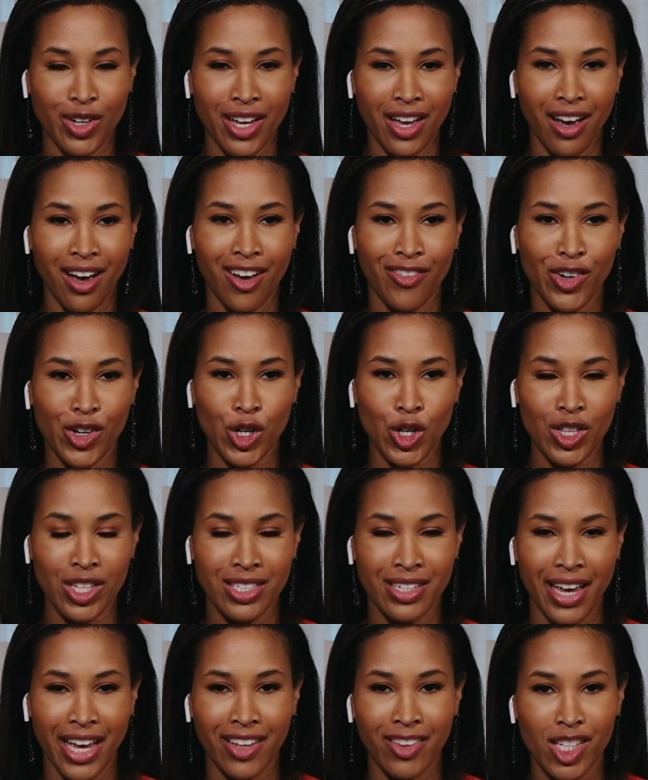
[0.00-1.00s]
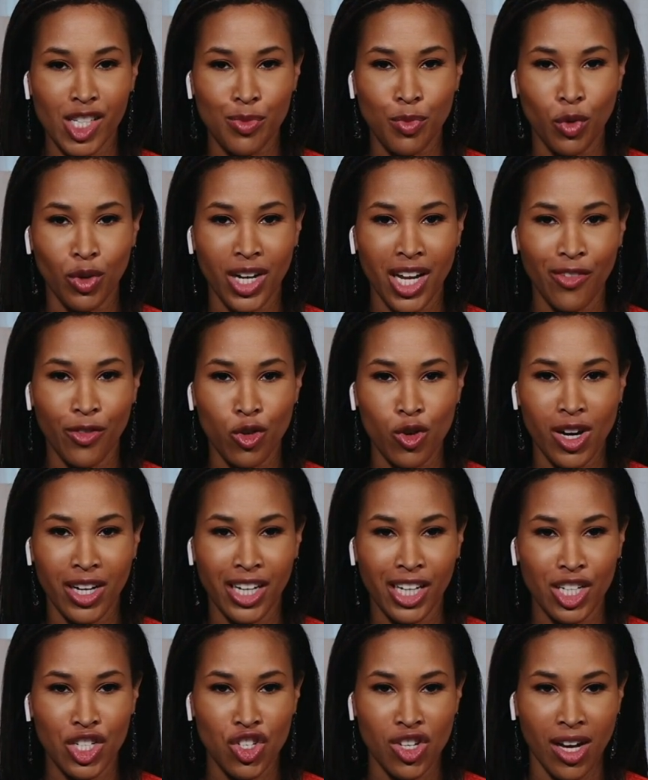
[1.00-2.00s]
of Earth Day, and this morning,
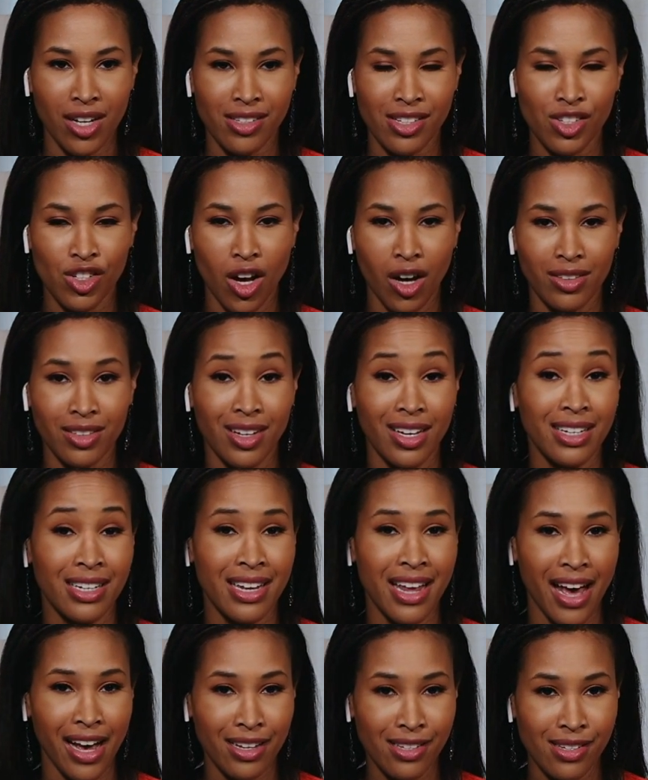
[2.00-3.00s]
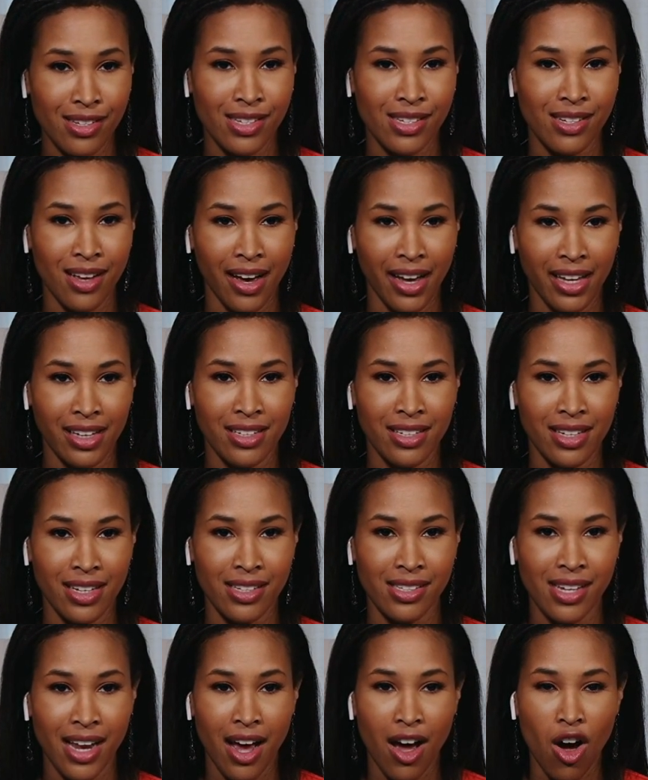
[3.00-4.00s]
Veronica Johnson talked to a NASA
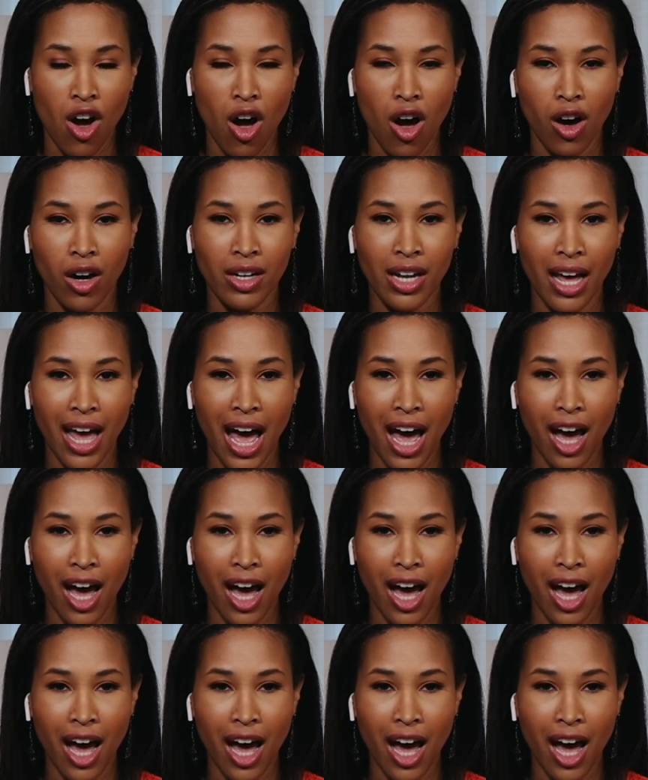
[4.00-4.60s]
scientist on how